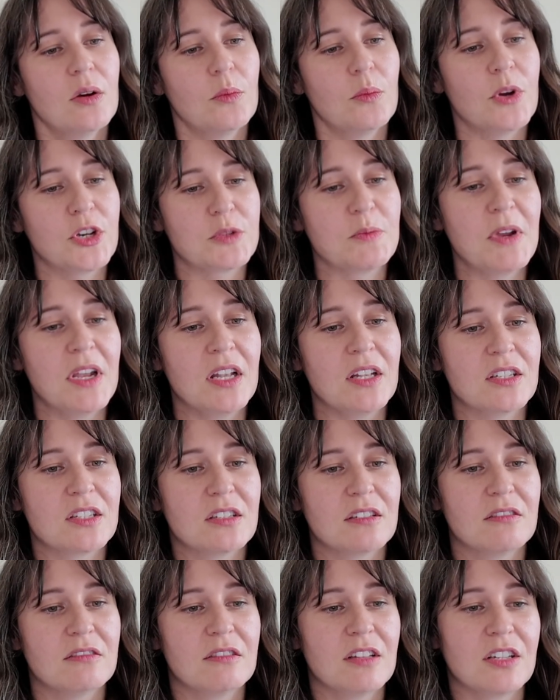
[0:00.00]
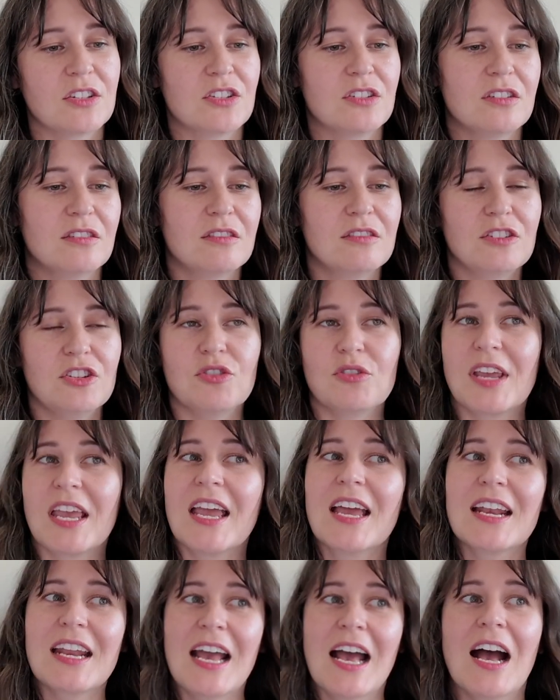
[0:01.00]
which means that you
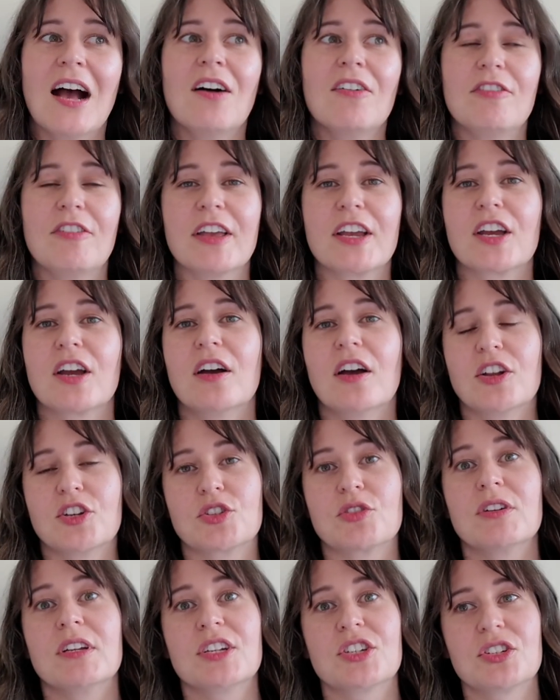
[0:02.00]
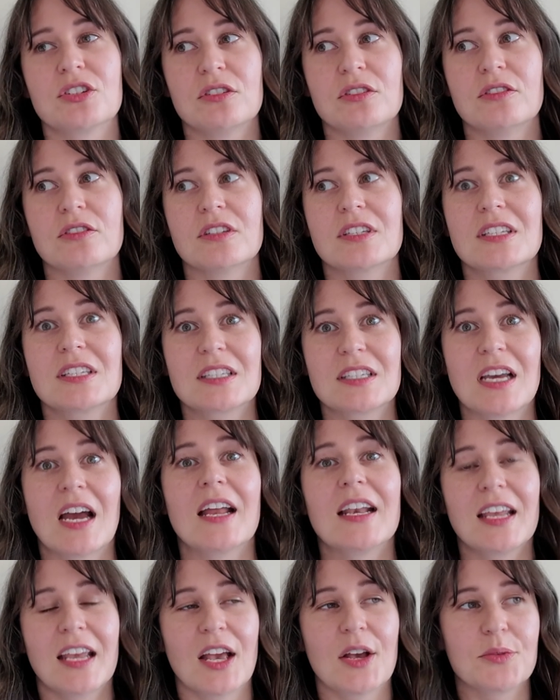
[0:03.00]
can't have like a traditional
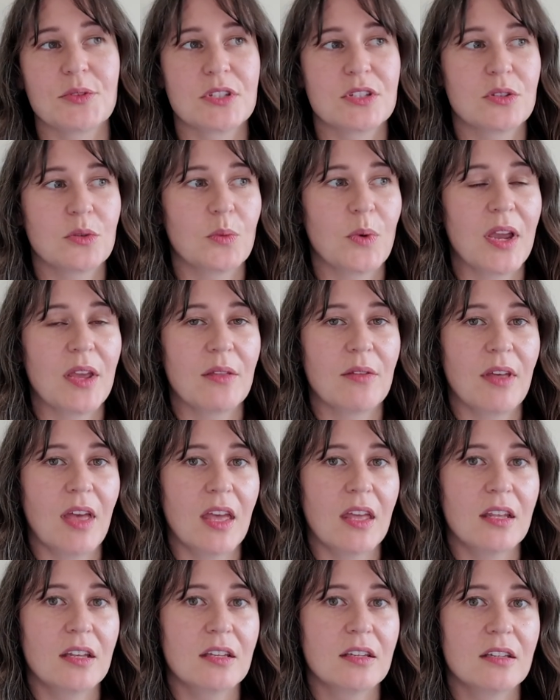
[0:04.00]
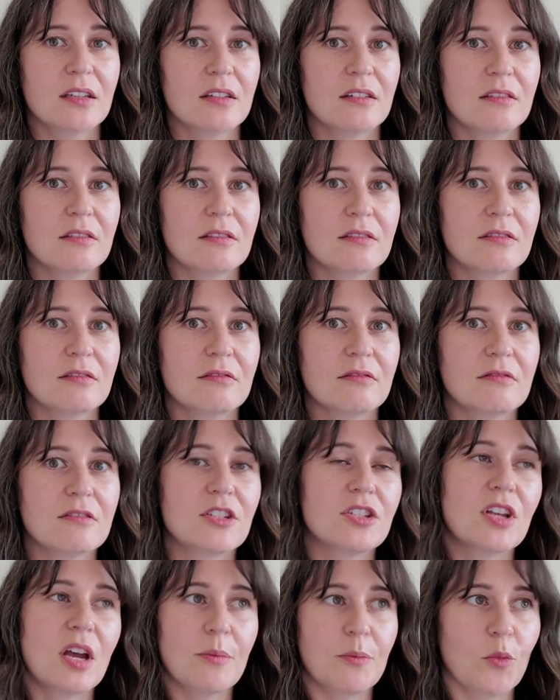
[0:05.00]
tiny house the way that
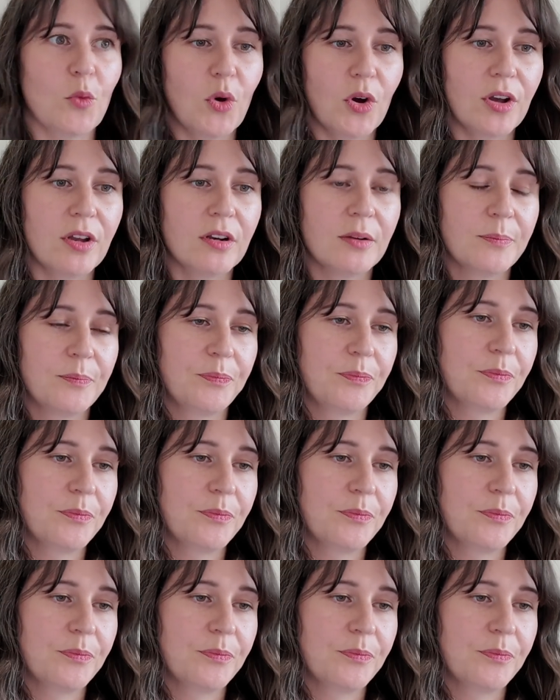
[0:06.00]
some would.